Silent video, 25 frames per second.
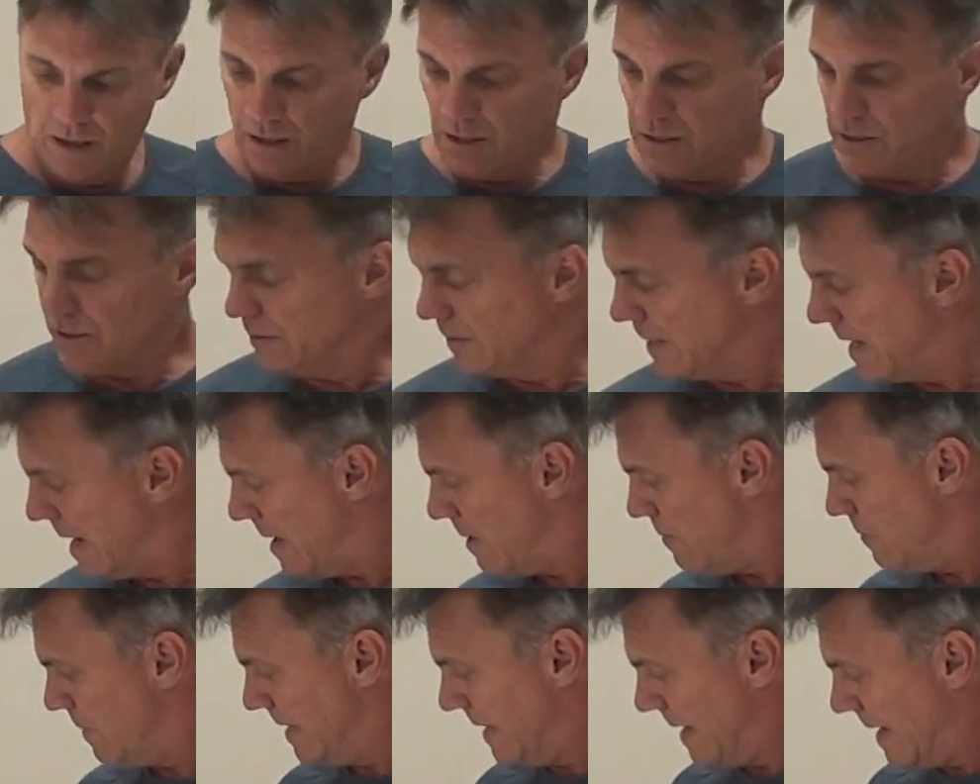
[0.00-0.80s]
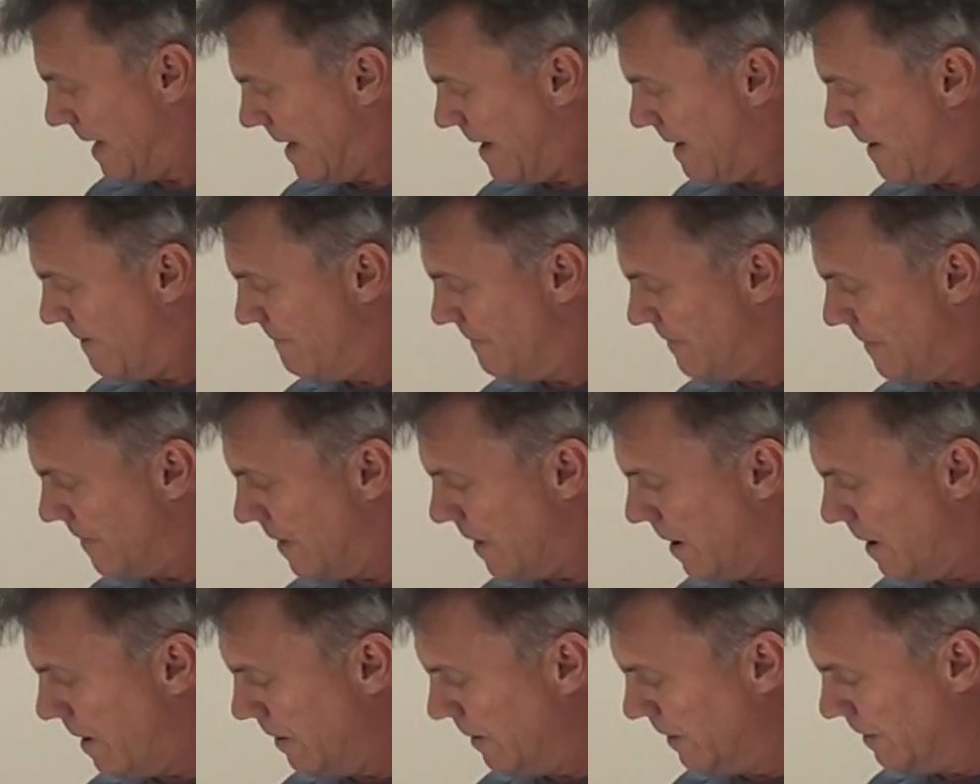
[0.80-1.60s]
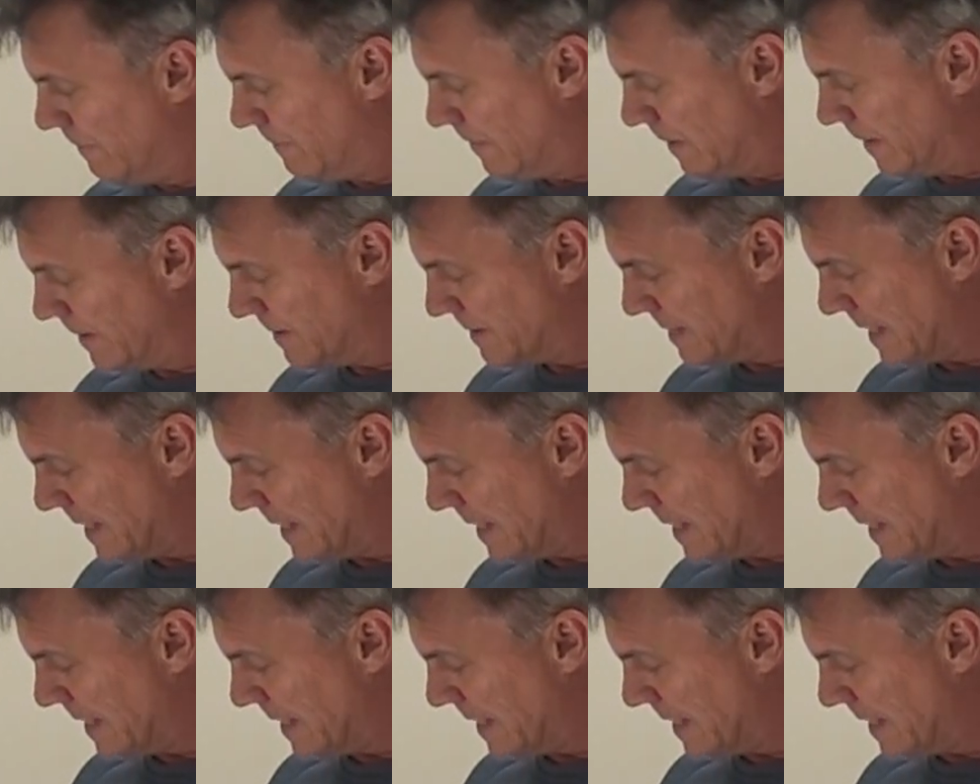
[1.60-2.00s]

So now we have all of our